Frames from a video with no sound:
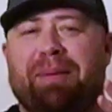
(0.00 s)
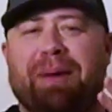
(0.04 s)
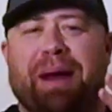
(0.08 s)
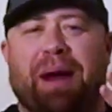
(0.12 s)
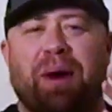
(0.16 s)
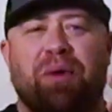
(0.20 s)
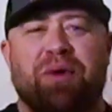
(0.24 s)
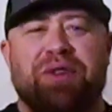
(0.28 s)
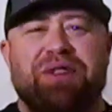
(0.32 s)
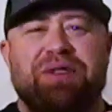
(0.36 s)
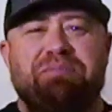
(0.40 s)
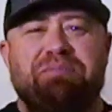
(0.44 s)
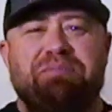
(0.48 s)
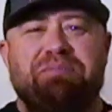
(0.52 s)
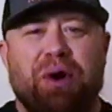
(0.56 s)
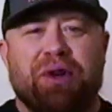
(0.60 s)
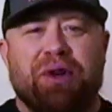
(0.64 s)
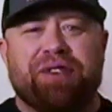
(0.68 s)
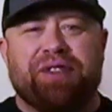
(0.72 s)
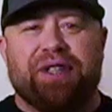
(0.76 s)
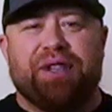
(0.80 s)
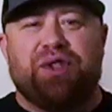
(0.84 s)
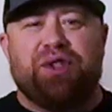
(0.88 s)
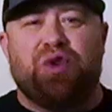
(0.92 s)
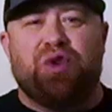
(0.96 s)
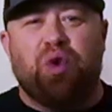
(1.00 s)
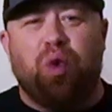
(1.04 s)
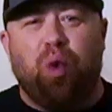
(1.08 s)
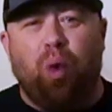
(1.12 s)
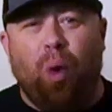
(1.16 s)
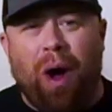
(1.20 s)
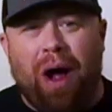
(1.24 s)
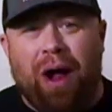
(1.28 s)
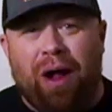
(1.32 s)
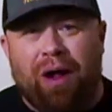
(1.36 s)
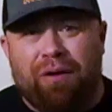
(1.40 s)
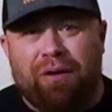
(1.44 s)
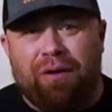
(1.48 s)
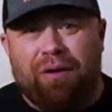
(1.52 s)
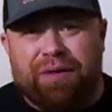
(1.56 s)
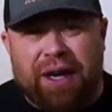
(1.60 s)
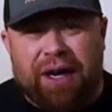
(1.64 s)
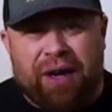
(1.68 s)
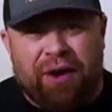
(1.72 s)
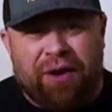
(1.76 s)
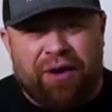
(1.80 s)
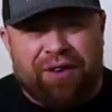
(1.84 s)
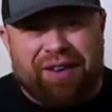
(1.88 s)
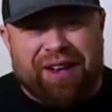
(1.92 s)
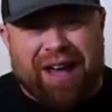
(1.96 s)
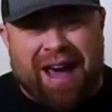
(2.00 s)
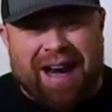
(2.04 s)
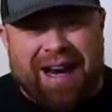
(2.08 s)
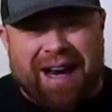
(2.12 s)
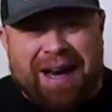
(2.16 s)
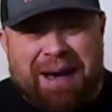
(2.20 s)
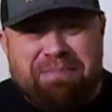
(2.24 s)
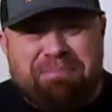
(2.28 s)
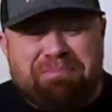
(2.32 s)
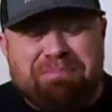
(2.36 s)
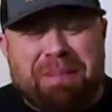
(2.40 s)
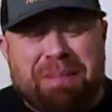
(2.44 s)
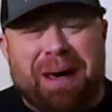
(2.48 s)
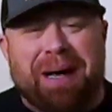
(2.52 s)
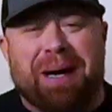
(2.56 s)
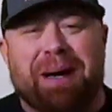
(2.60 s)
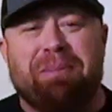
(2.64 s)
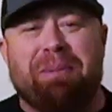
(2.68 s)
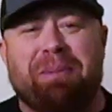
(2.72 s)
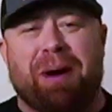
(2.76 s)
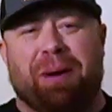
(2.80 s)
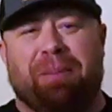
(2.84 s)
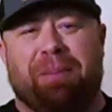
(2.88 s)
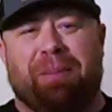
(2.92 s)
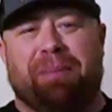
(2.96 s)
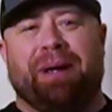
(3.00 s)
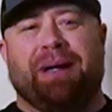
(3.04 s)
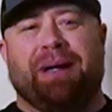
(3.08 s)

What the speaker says: It was mostly 12 years at a minimum.